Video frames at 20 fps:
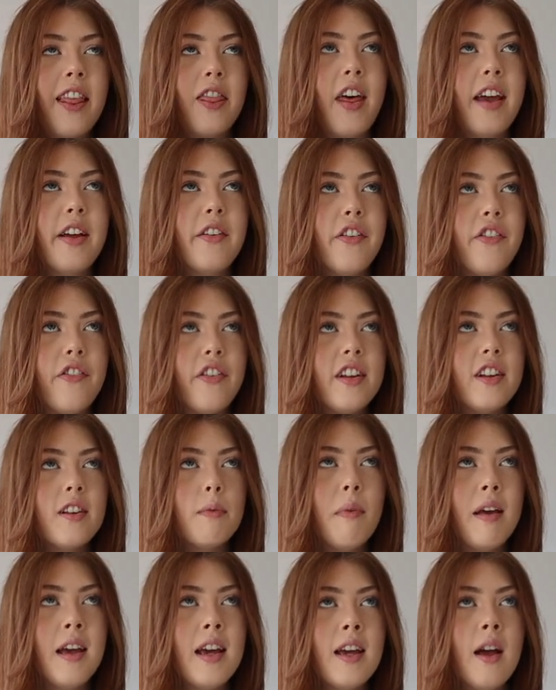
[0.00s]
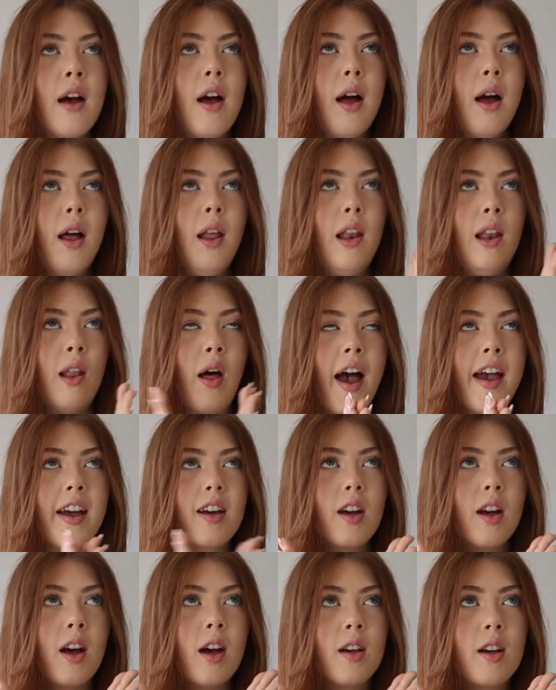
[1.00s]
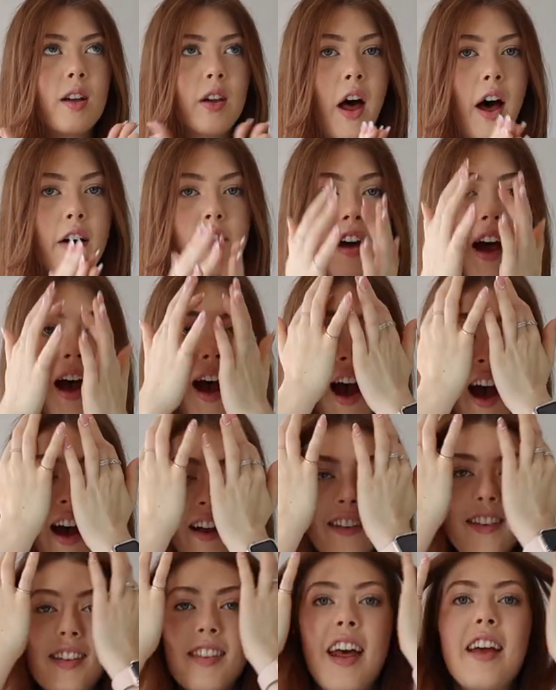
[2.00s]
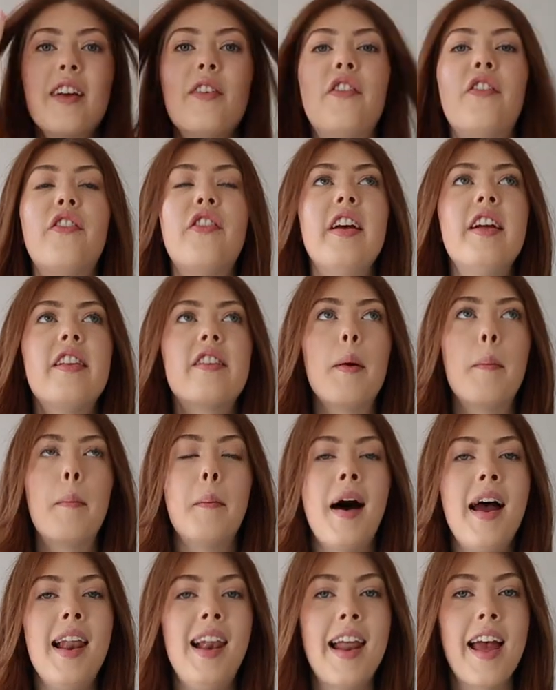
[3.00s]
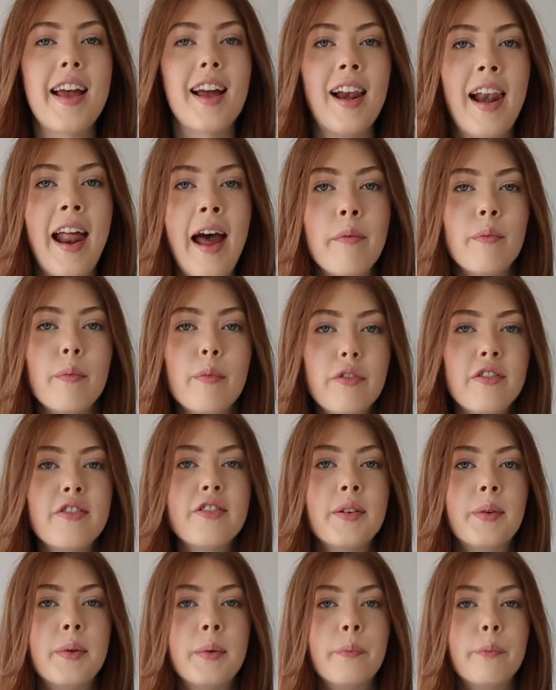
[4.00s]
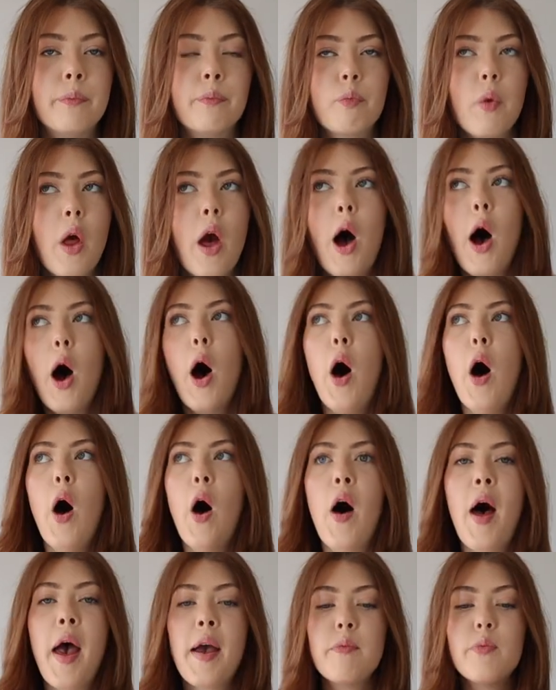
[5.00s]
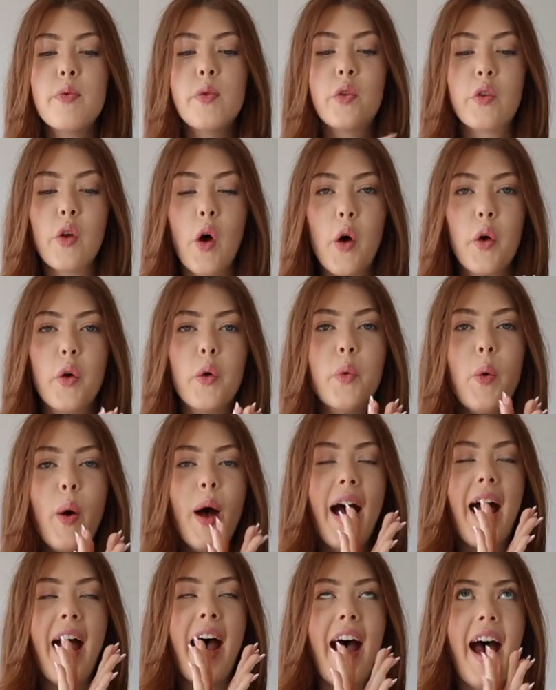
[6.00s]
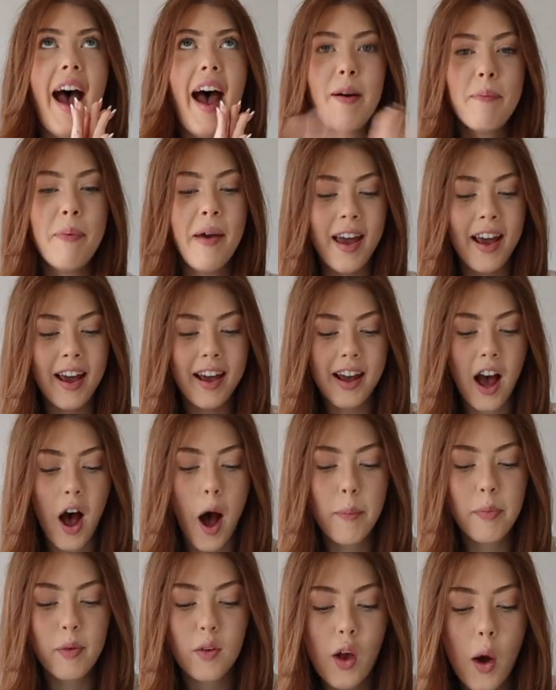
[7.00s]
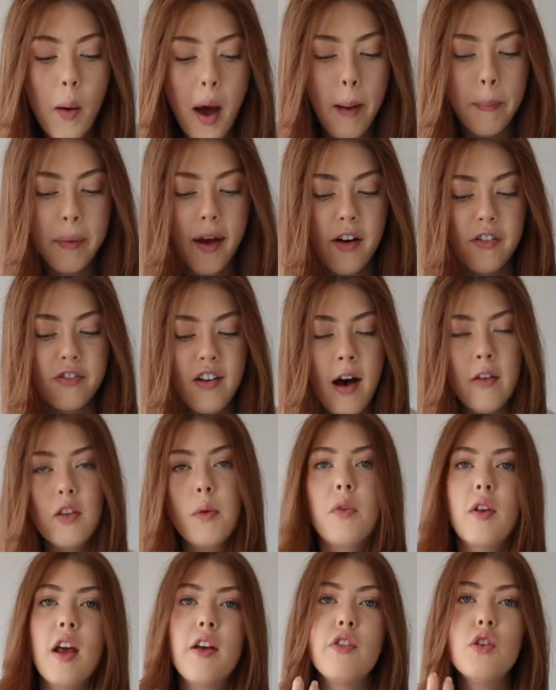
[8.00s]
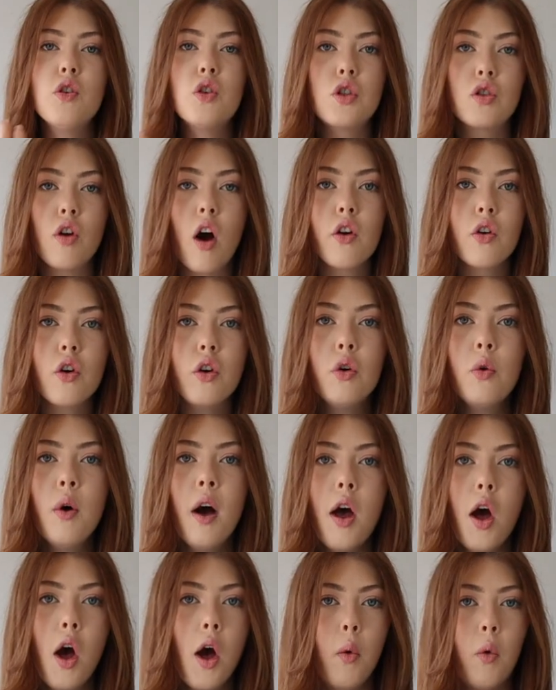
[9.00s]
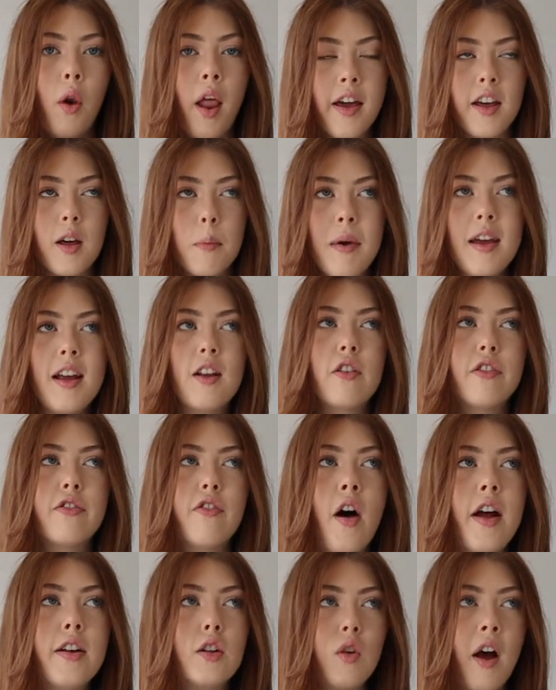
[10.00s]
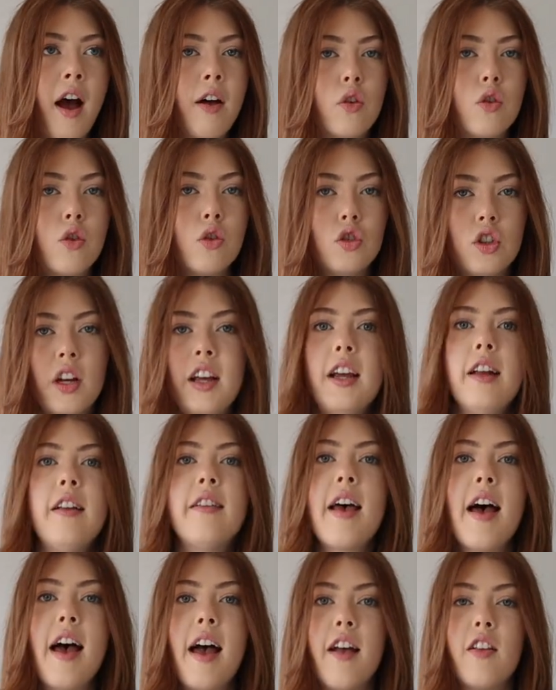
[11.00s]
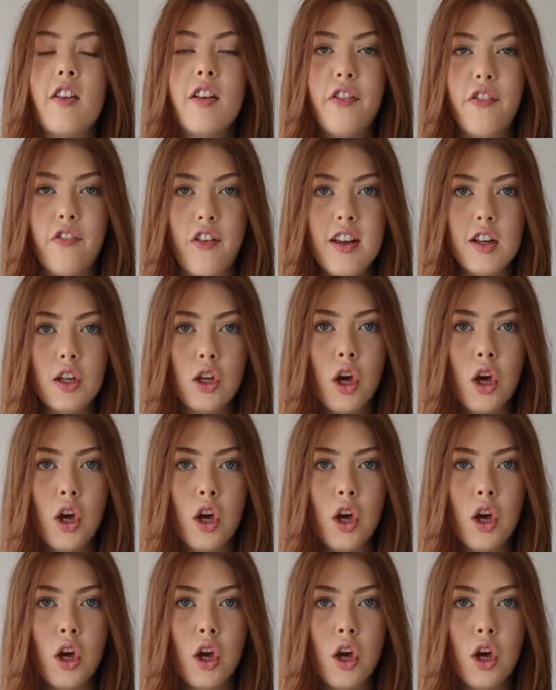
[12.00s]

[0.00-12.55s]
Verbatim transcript: They fit me like a glove and they fit my leg length. I am so happy. I'm so happy I found them. So if you struggle like me to find trousers or jeans to fit